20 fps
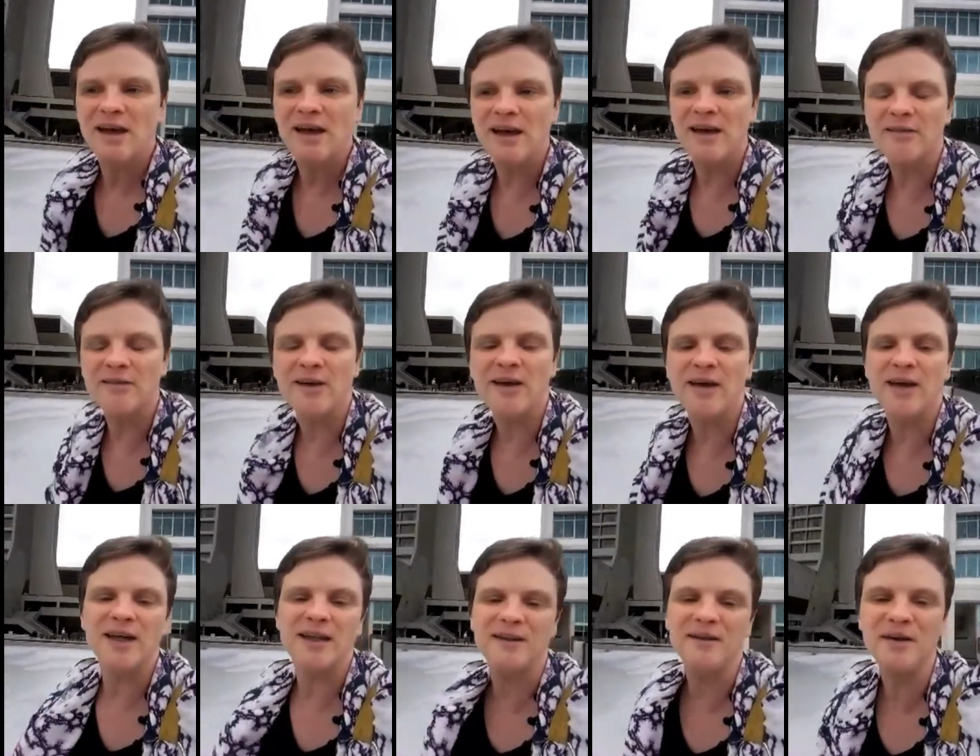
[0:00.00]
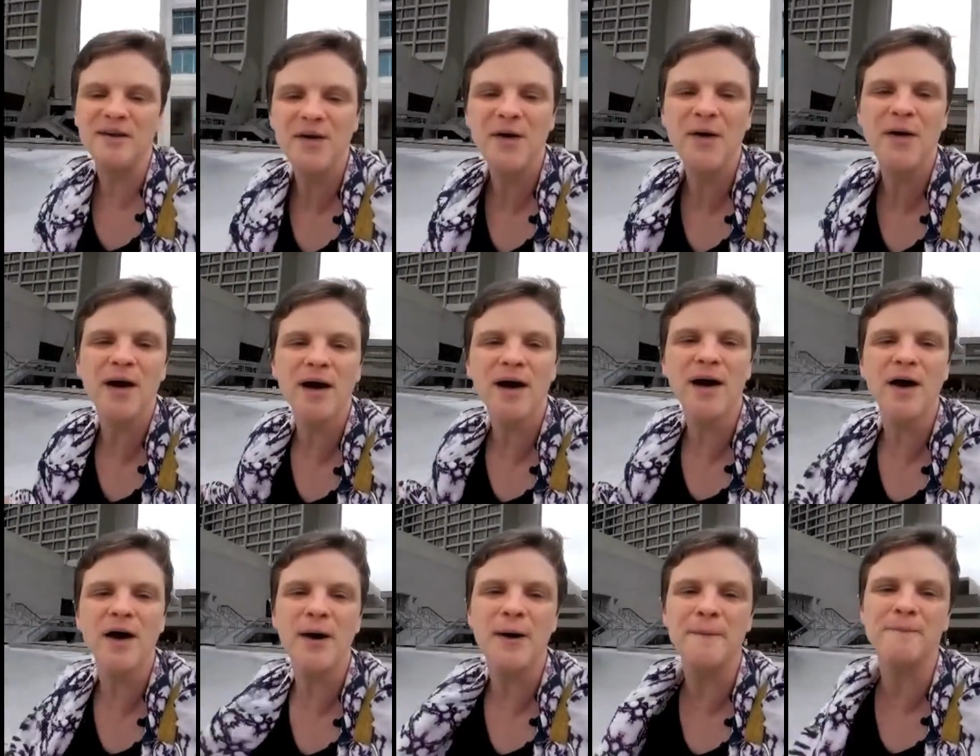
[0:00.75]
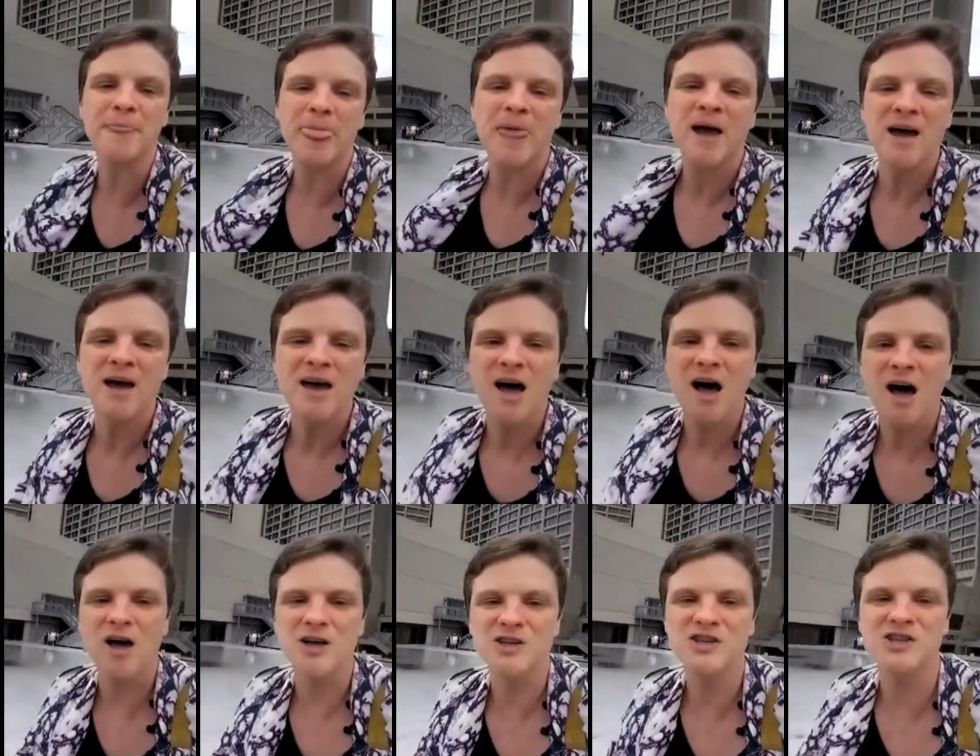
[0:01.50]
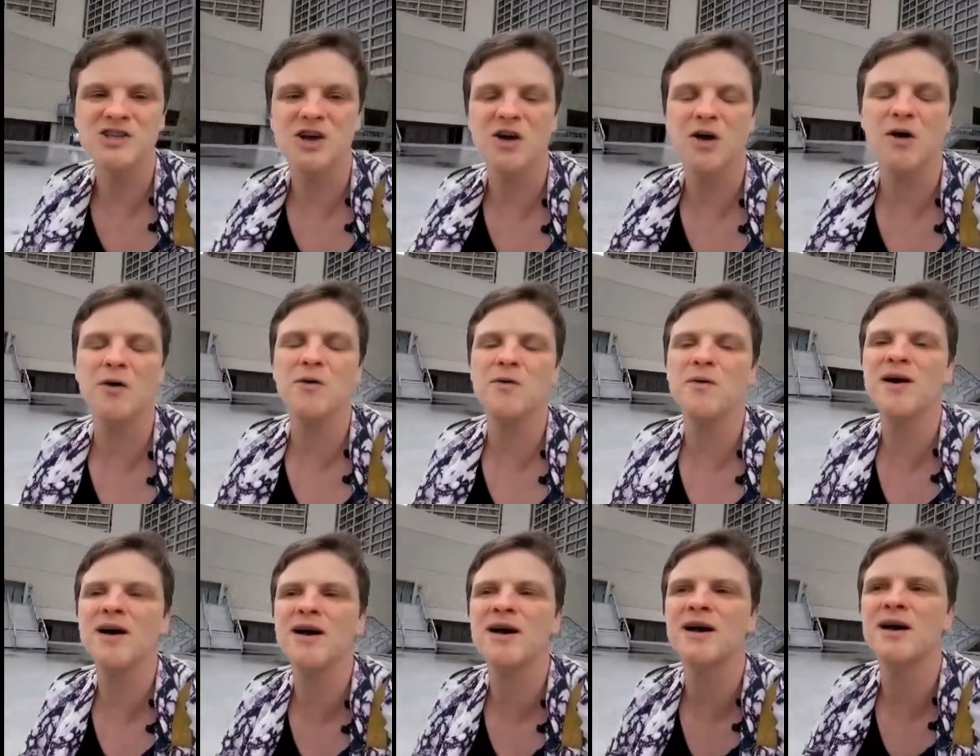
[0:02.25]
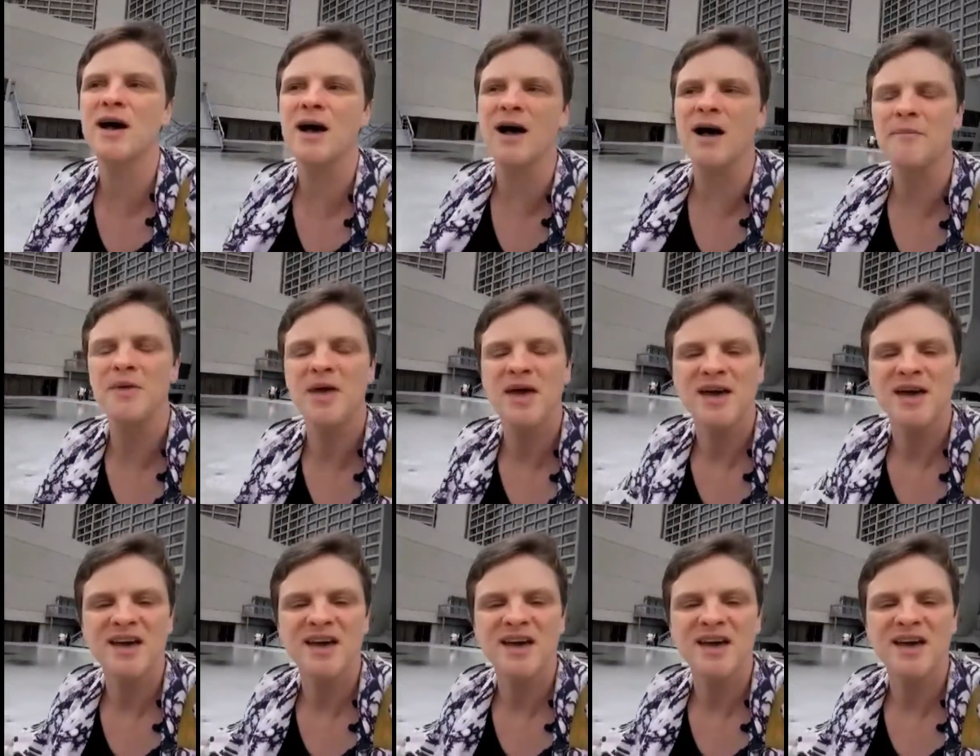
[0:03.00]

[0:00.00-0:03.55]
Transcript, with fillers: And then uh, also uh,